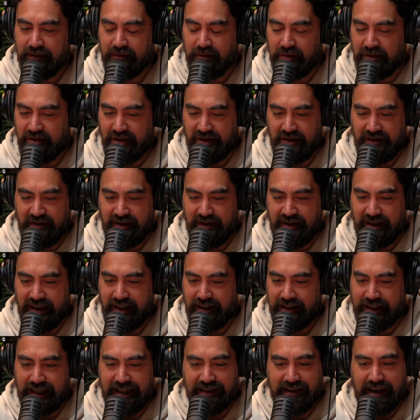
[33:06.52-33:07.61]
Just
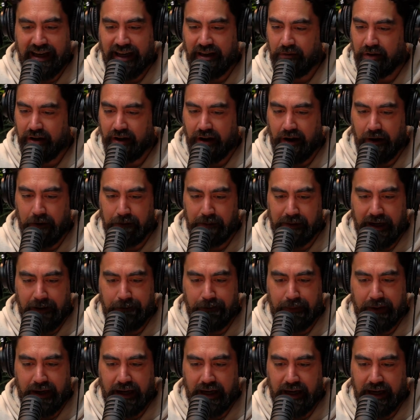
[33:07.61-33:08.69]
that's how you want to open
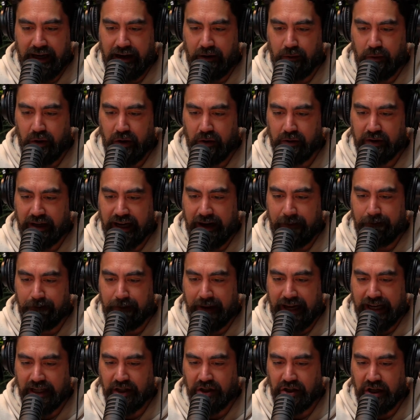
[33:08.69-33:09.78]
up a World Cup
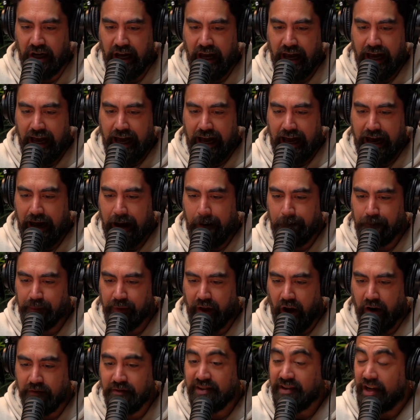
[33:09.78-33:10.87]
match.
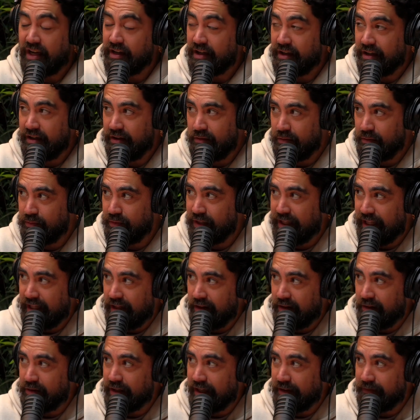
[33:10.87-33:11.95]
Obviously, I know you were really
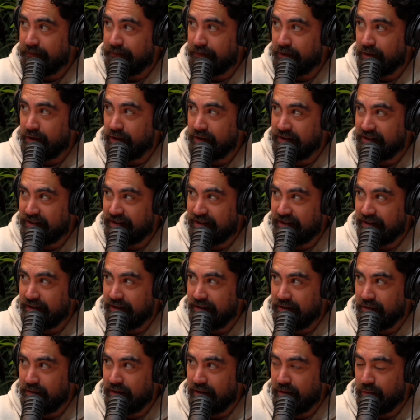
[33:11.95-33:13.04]
looking forward
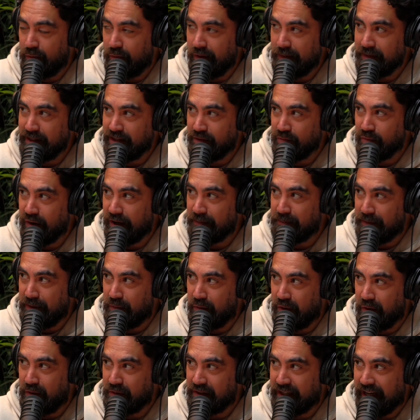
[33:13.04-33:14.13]
to the Women's Rugby
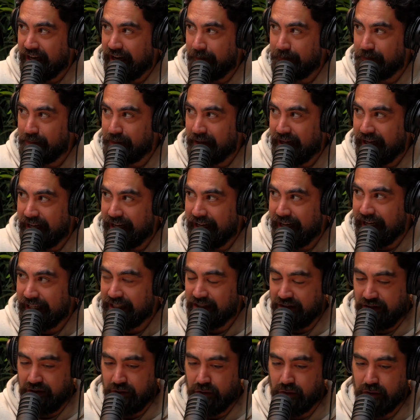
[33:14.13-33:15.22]
World Cup
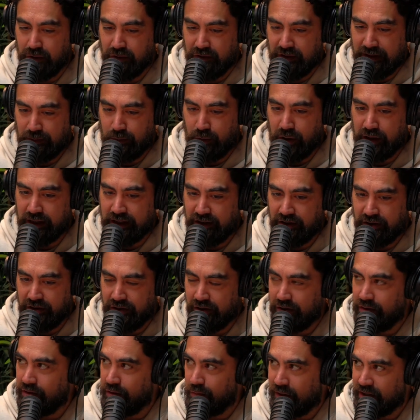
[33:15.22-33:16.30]
duels. What did
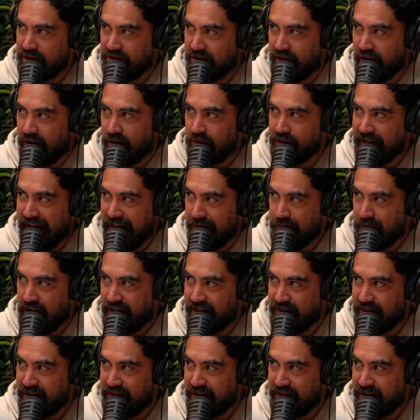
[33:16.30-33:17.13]
you watched the whole game, I